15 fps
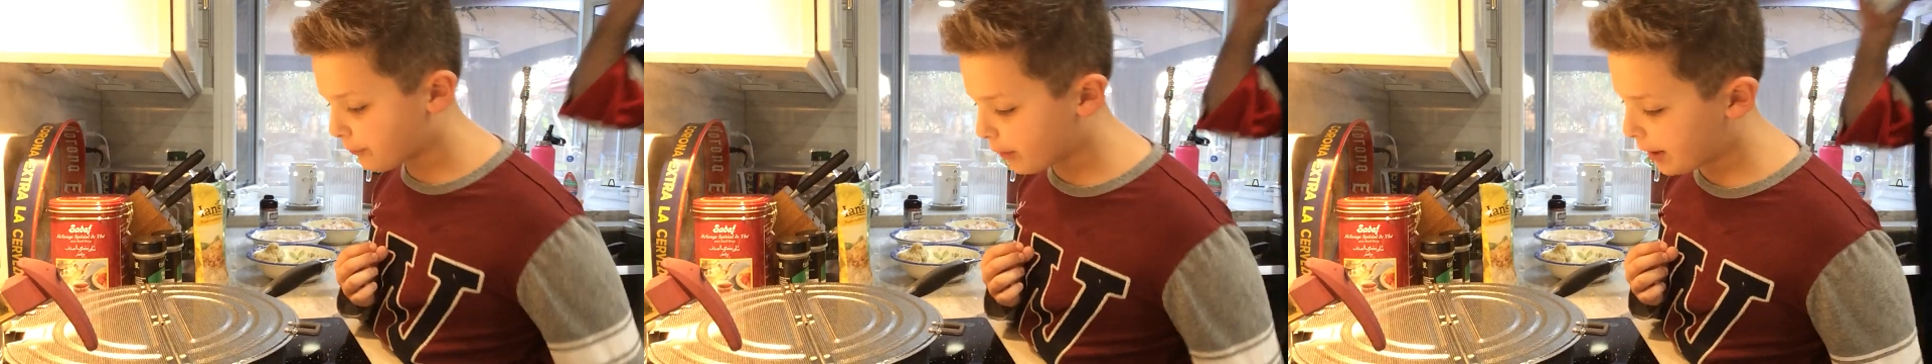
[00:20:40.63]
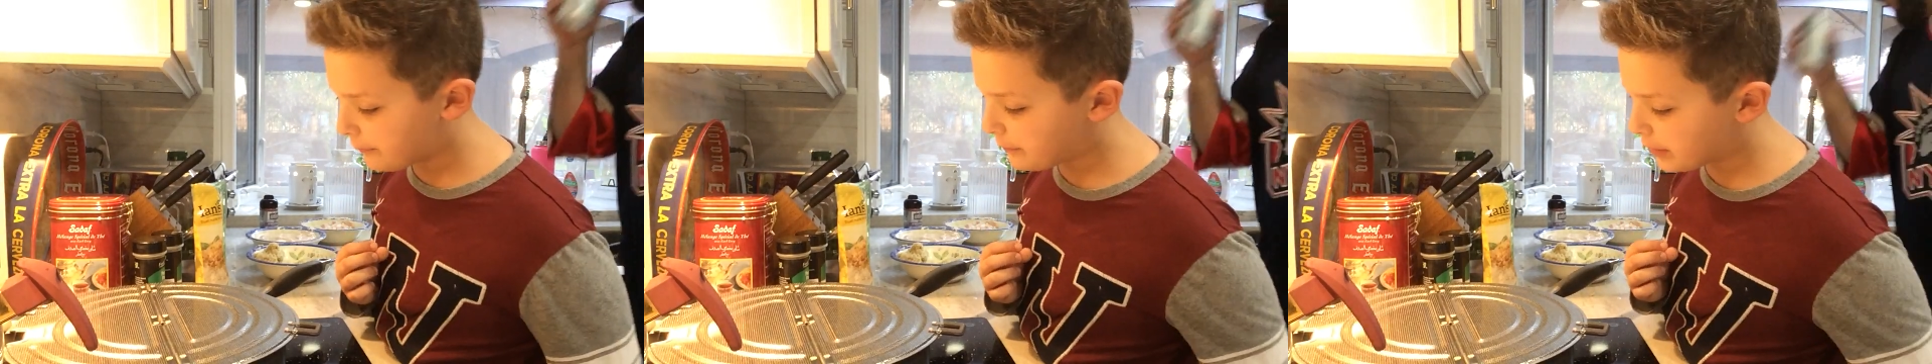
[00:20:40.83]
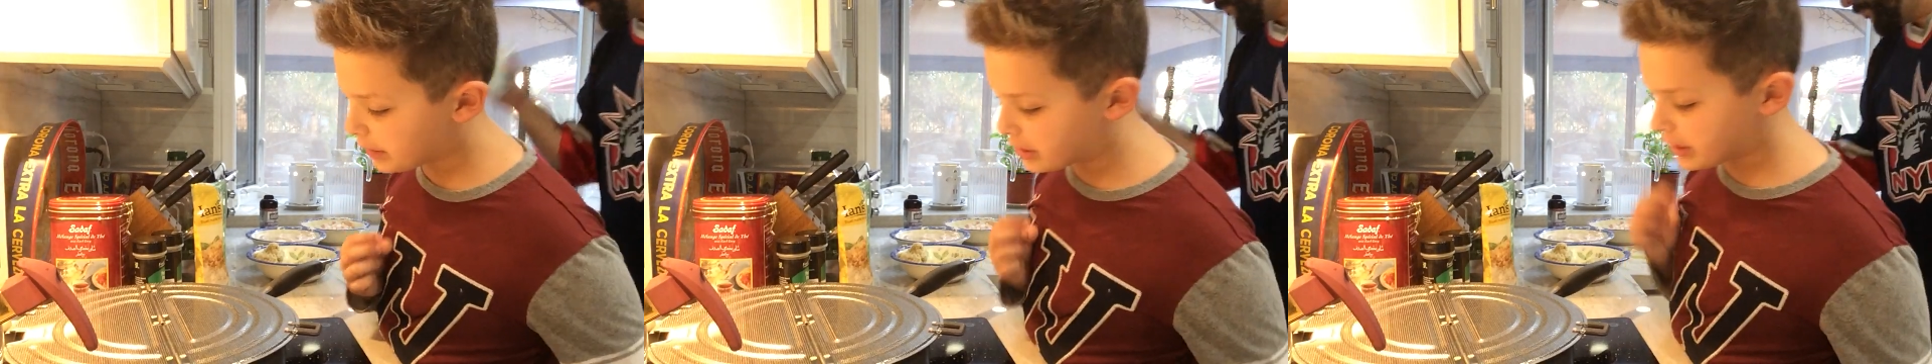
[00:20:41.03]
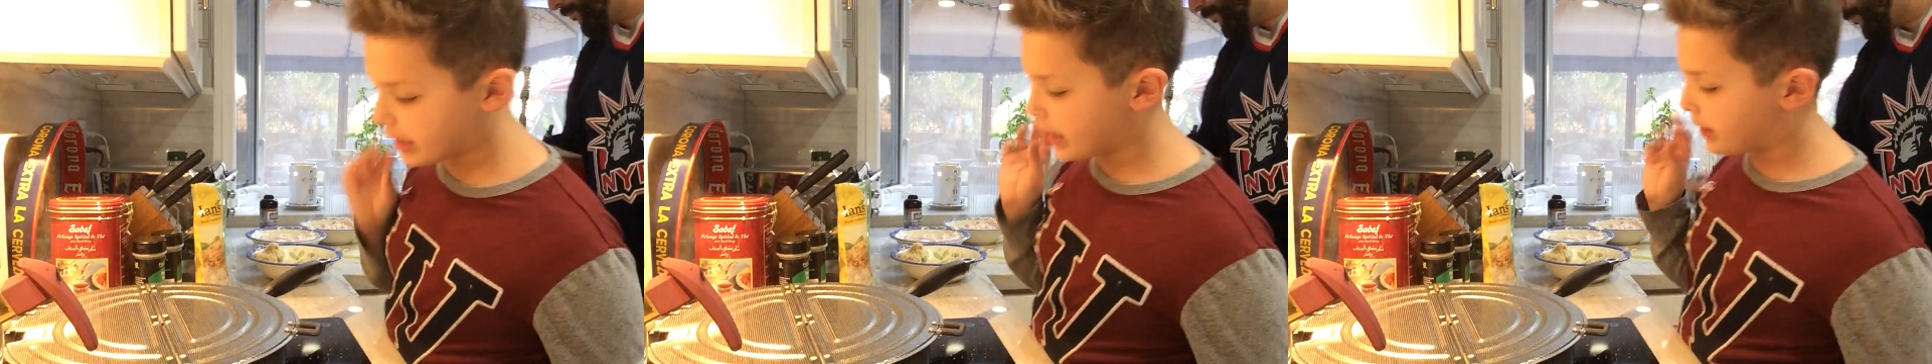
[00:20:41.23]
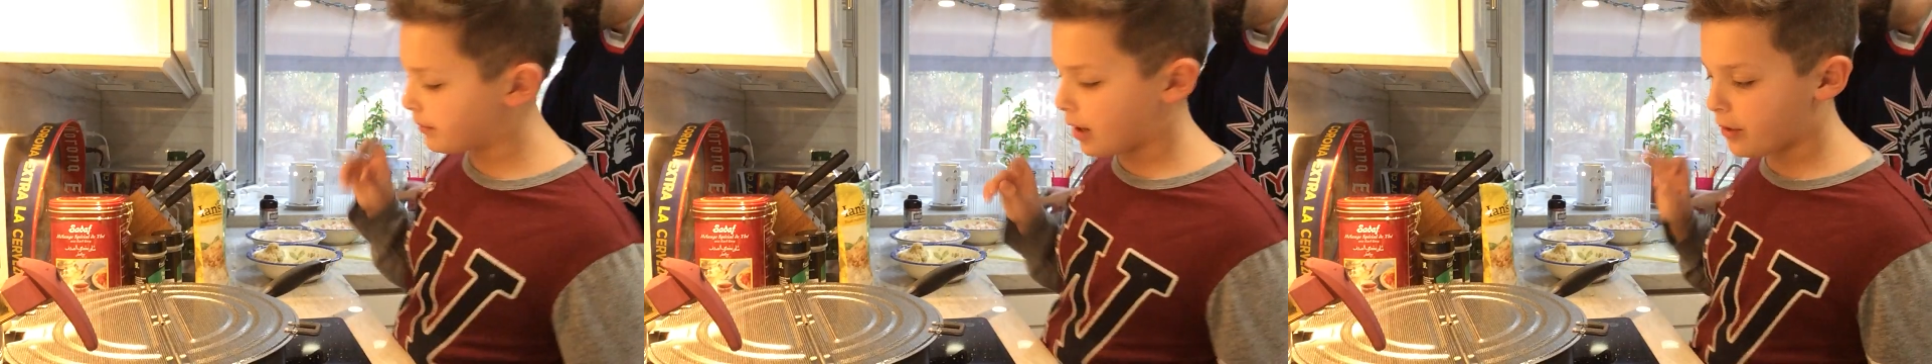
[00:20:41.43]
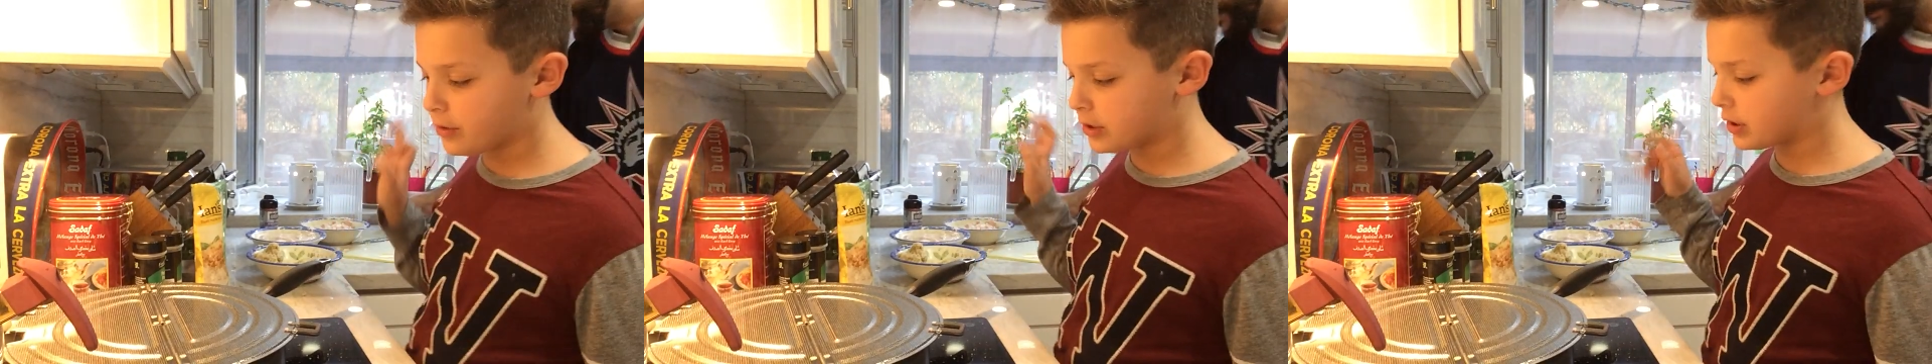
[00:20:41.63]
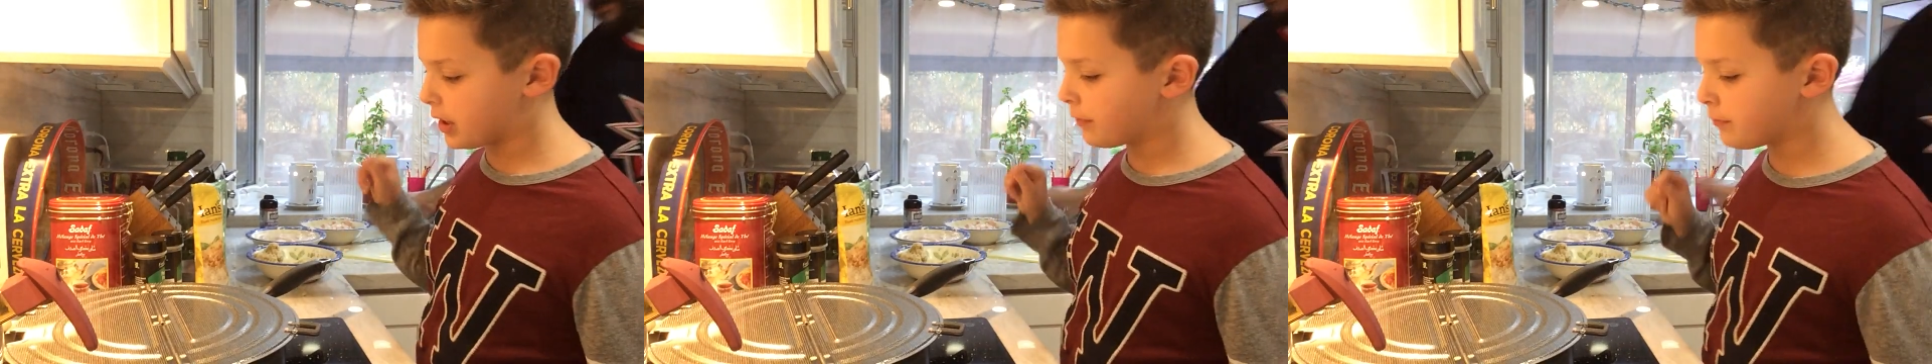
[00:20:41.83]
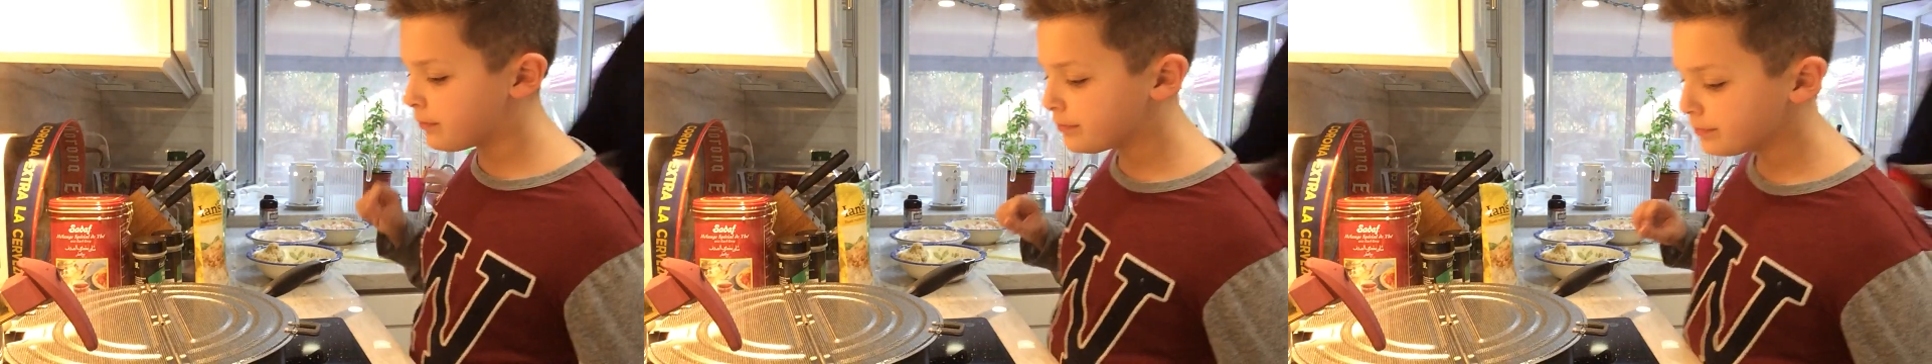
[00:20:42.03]
fried fish and other
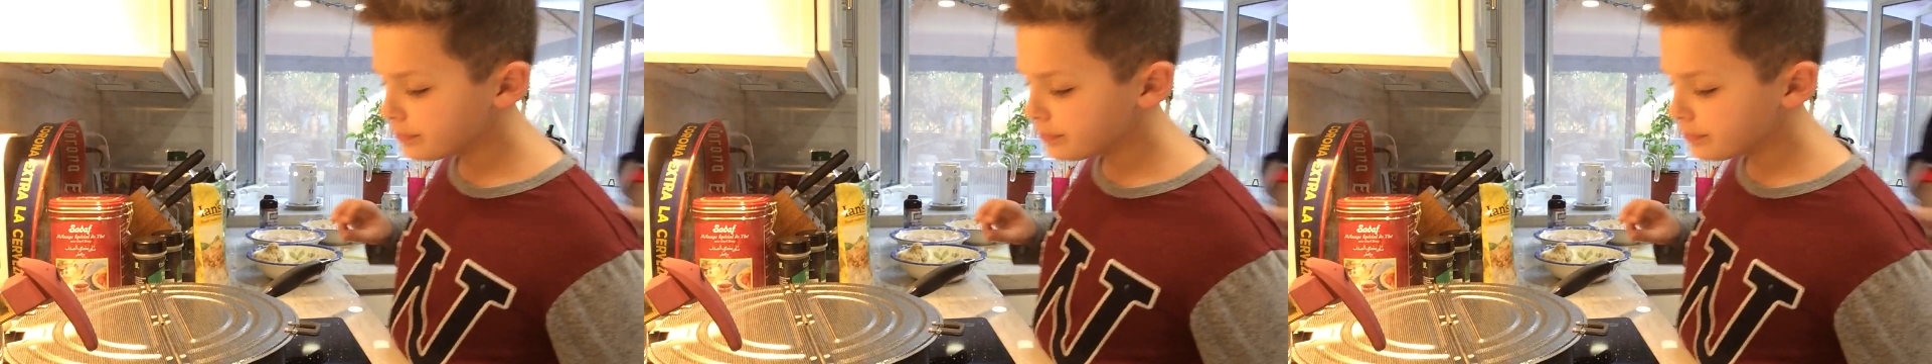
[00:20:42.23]
stuff.